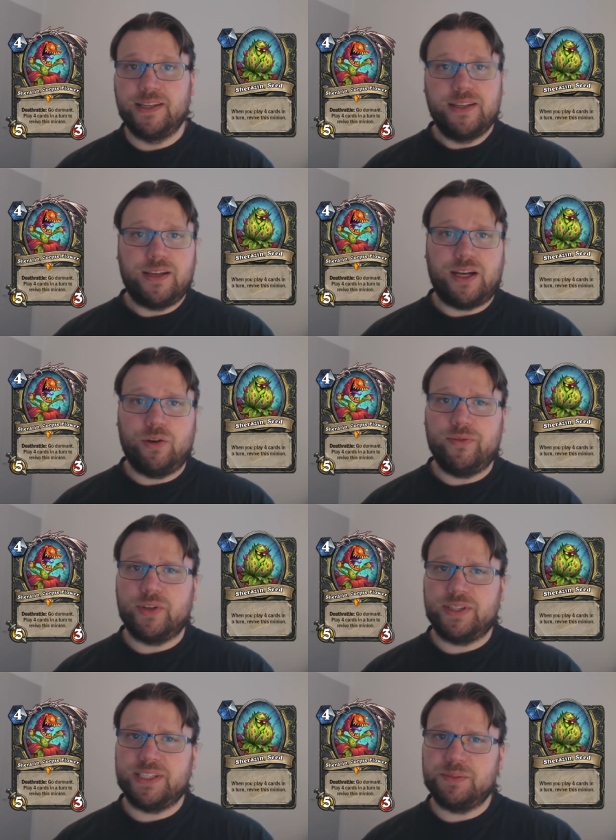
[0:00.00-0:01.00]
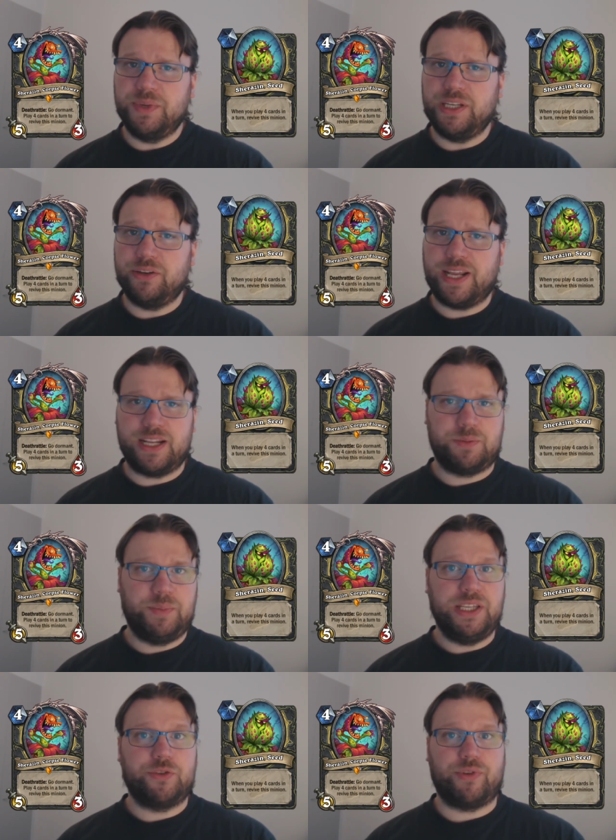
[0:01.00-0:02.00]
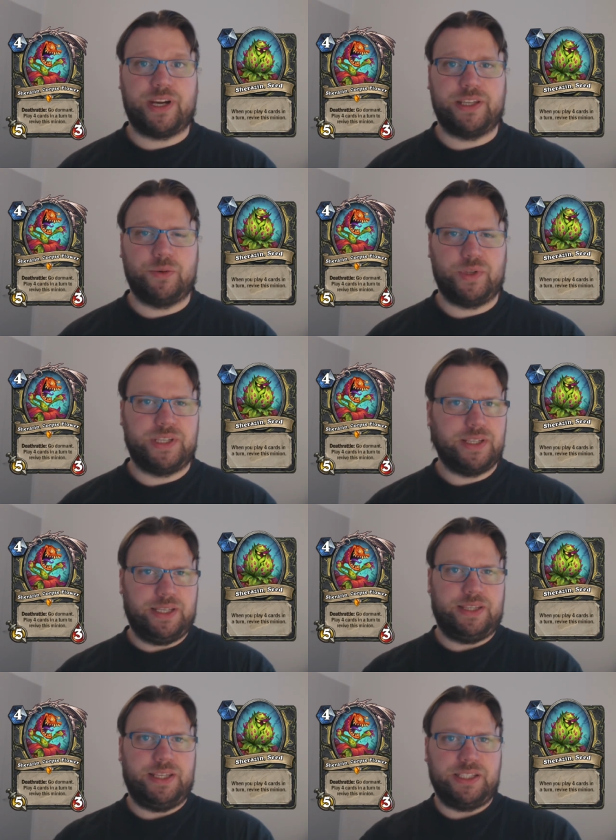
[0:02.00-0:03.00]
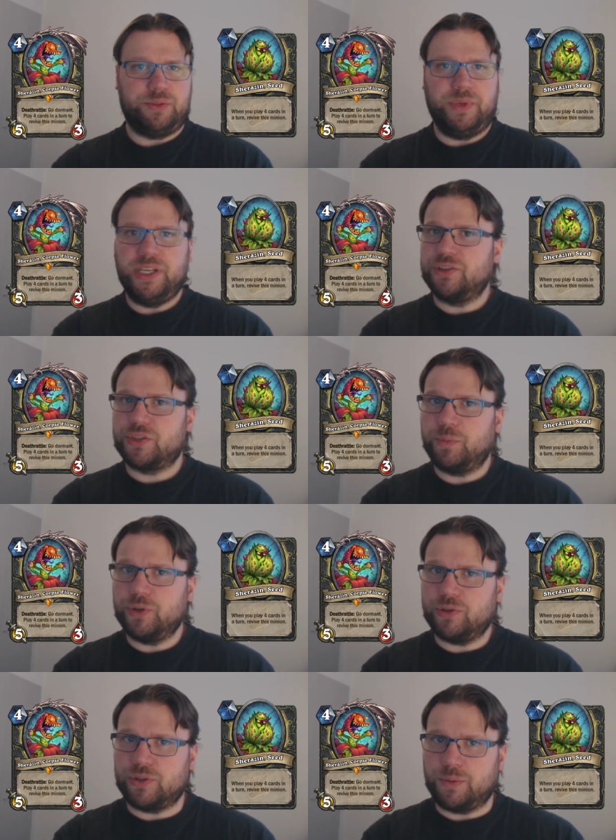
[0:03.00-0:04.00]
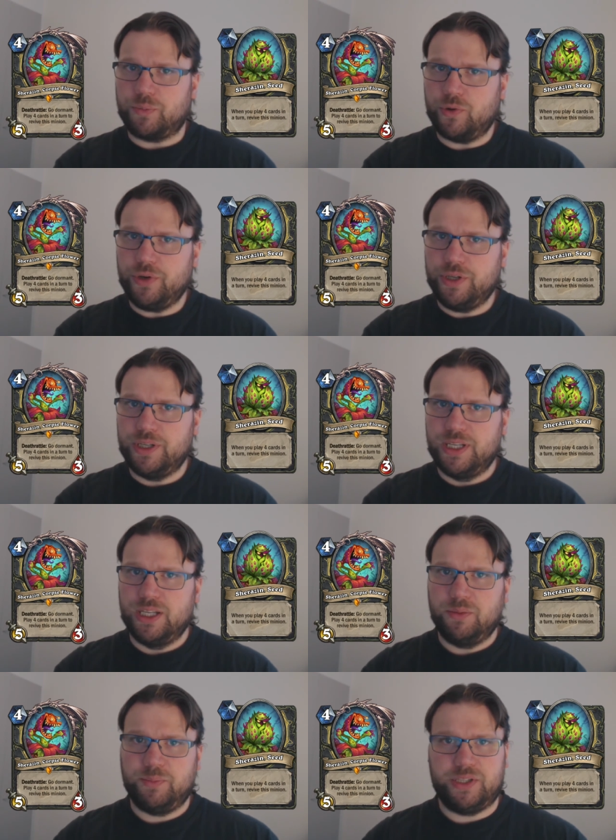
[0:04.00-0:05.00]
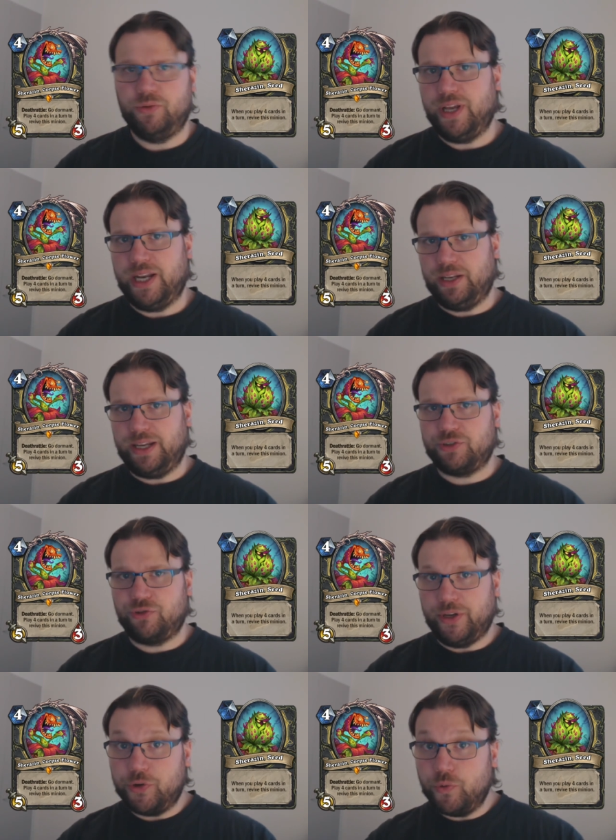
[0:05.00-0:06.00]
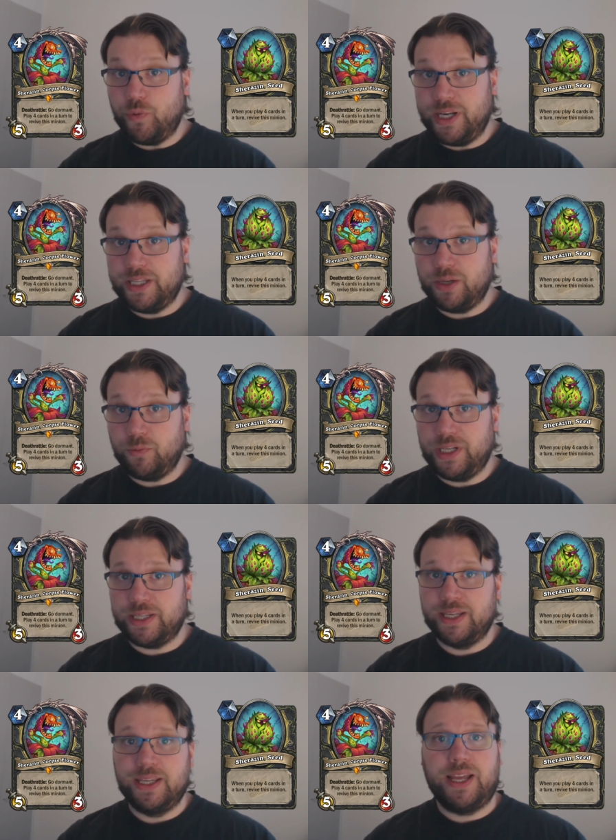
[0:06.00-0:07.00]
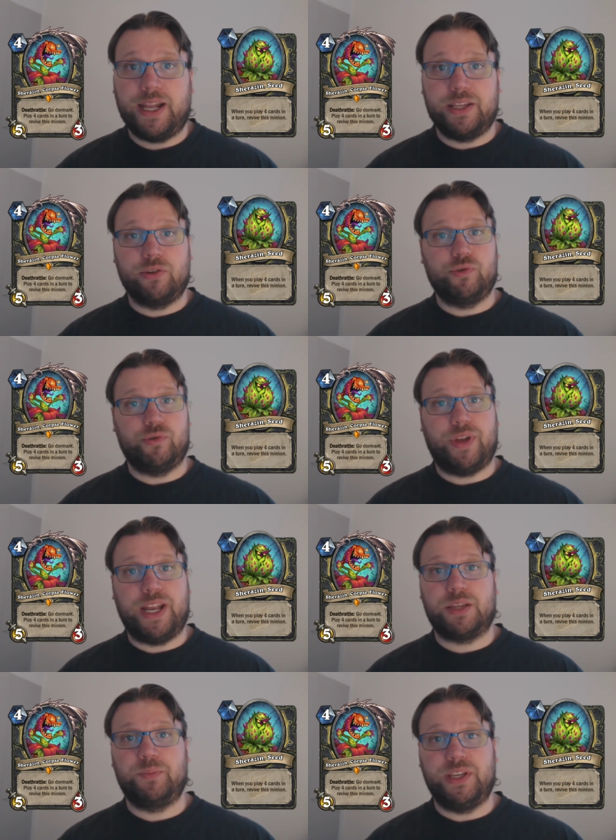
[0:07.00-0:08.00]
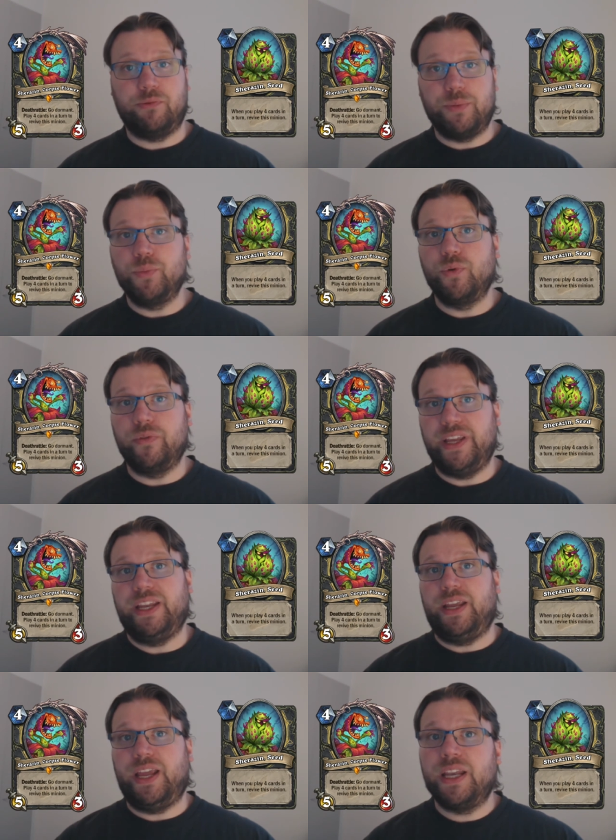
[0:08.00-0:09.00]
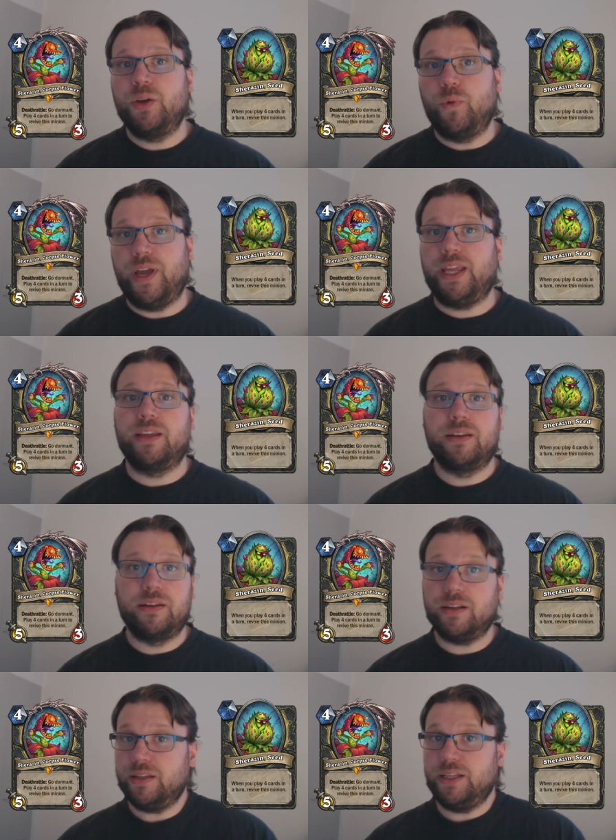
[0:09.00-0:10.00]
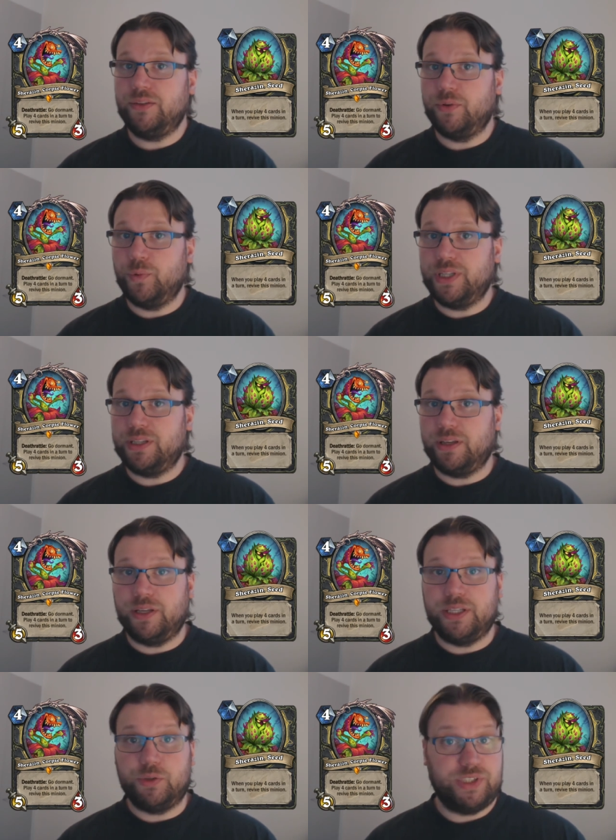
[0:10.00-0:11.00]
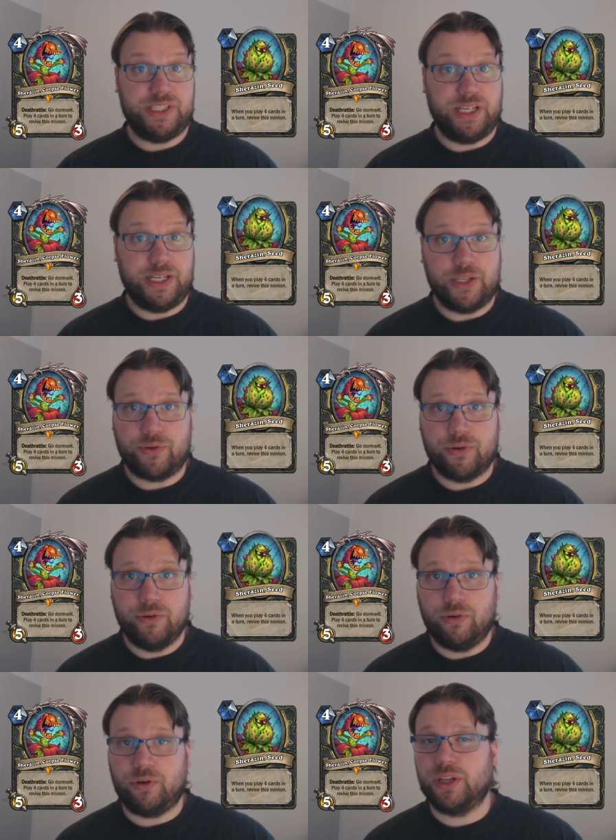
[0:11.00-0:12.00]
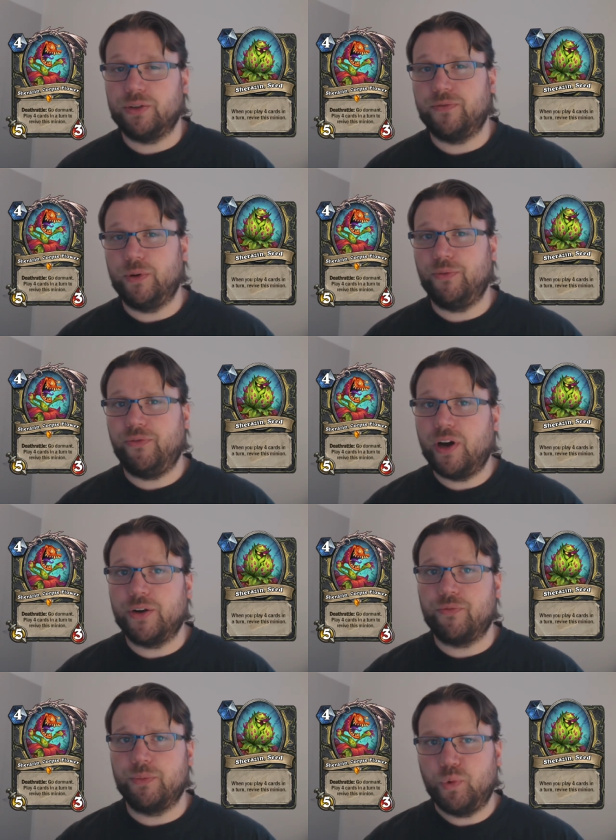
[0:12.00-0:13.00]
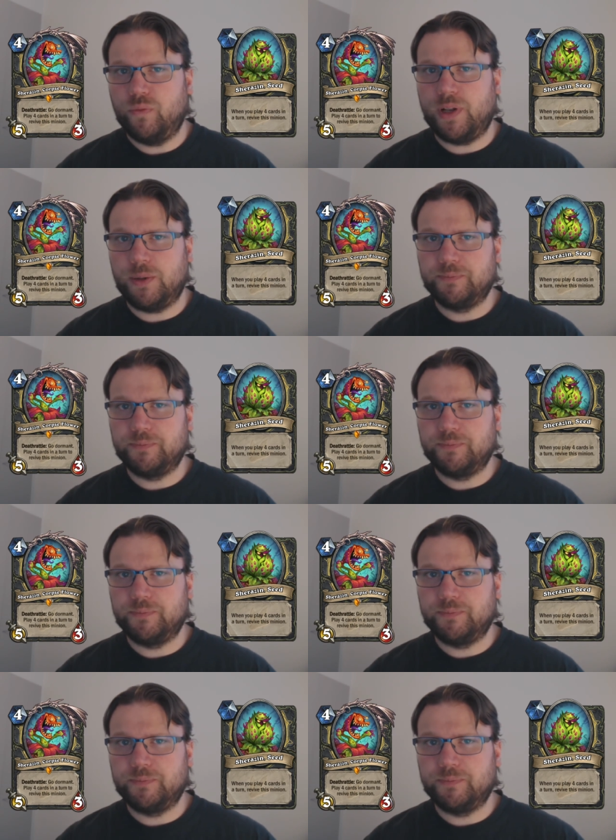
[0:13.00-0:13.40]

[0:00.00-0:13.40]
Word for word: However, this minion cannot be interacted with. It takes a minion spot on the board, but you cannot actually do anything with it, and it also cannot be removed in any way, not even with a Twisting Nether or other form of hard removal.